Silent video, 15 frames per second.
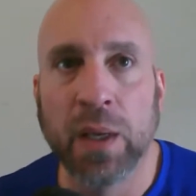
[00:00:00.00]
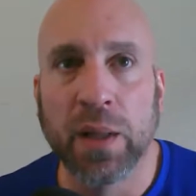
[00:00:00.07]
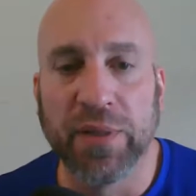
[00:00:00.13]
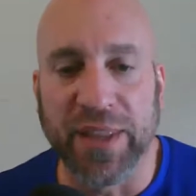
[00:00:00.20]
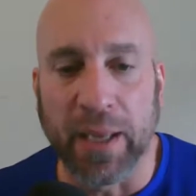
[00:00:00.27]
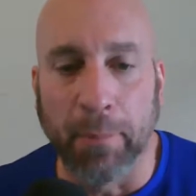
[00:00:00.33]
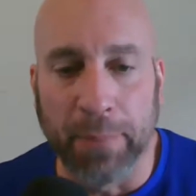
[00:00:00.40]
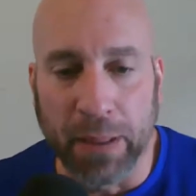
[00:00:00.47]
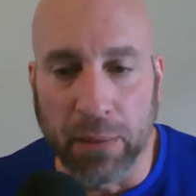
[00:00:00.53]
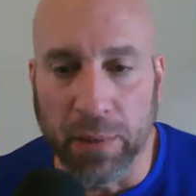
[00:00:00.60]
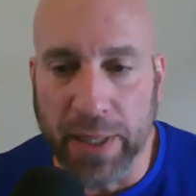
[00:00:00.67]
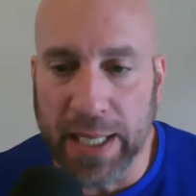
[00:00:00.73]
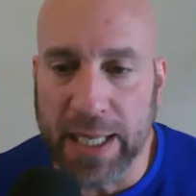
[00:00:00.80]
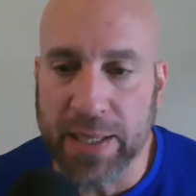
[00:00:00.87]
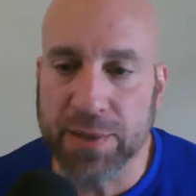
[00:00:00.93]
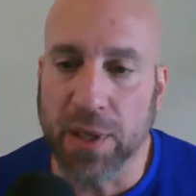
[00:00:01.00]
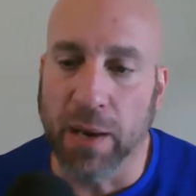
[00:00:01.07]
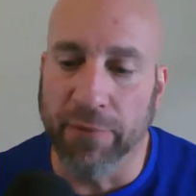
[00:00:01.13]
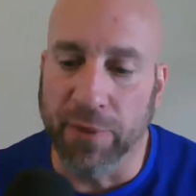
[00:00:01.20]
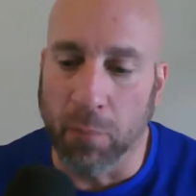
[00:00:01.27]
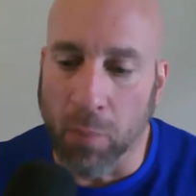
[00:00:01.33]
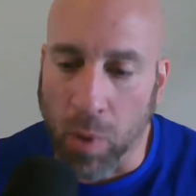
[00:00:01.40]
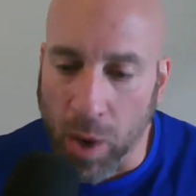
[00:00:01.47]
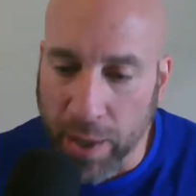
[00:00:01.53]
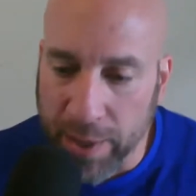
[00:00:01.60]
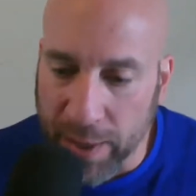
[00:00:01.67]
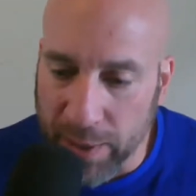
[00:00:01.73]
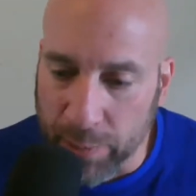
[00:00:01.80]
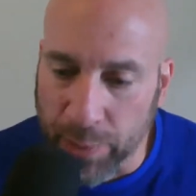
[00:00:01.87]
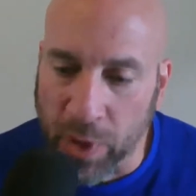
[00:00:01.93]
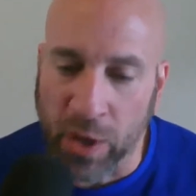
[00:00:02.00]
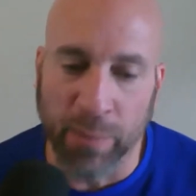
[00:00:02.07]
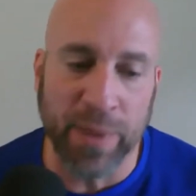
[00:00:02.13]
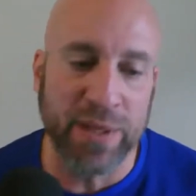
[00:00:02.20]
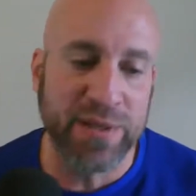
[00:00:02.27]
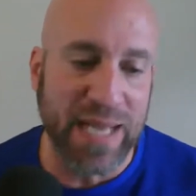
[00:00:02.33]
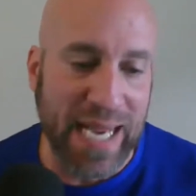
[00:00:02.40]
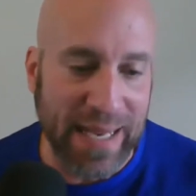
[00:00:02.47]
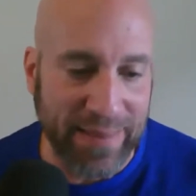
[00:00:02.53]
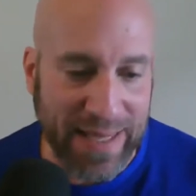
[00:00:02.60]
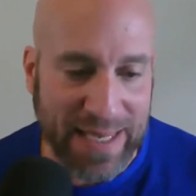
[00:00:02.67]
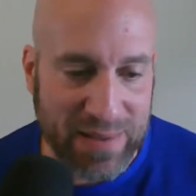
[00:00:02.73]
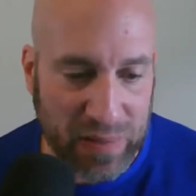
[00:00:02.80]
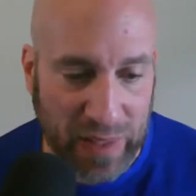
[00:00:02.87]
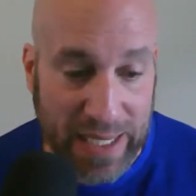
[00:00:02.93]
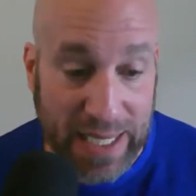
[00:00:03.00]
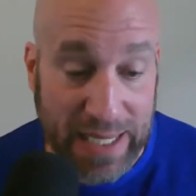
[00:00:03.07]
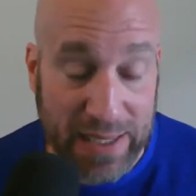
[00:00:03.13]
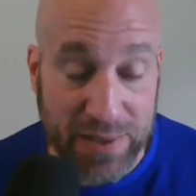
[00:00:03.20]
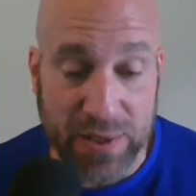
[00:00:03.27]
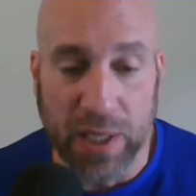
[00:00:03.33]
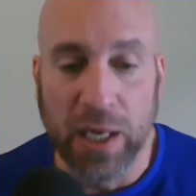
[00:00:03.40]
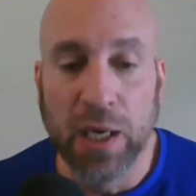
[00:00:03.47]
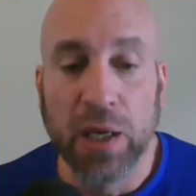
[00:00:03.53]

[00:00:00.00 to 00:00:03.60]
the abilities of the marketing departments in these leagues